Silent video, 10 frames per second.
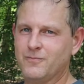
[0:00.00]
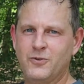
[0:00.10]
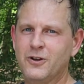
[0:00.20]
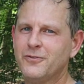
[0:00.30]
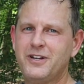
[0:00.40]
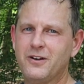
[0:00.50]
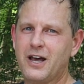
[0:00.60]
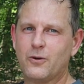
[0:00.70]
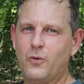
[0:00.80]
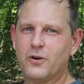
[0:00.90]
You don't need a
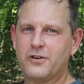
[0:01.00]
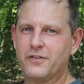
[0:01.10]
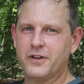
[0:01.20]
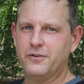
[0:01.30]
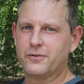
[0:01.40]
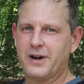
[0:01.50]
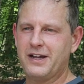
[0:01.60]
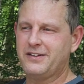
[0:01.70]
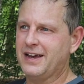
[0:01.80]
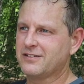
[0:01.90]
lot of water for those
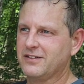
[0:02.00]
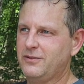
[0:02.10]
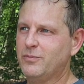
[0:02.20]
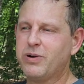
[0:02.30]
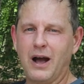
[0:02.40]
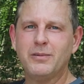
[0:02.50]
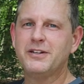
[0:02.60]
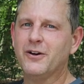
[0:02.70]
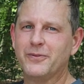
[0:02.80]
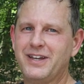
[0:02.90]
rides. Actually, you probably
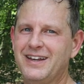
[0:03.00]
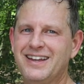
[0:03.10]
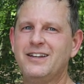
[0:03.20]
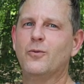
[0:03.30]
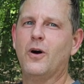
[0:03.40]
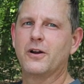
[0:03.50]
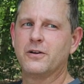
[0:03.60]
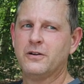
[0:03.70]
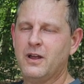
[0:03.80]
don't need any water.